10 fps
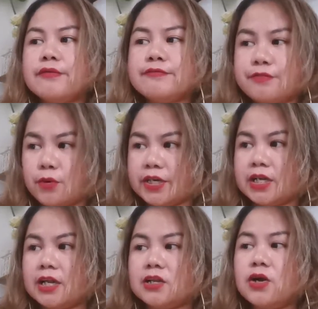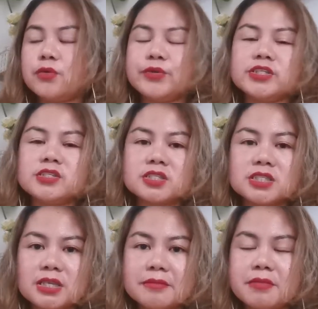foil along with
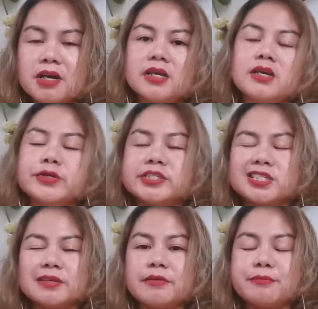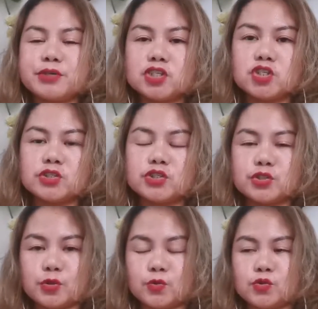semi-precious
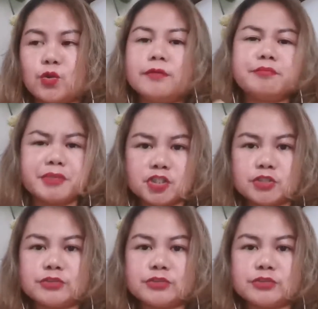stones or precious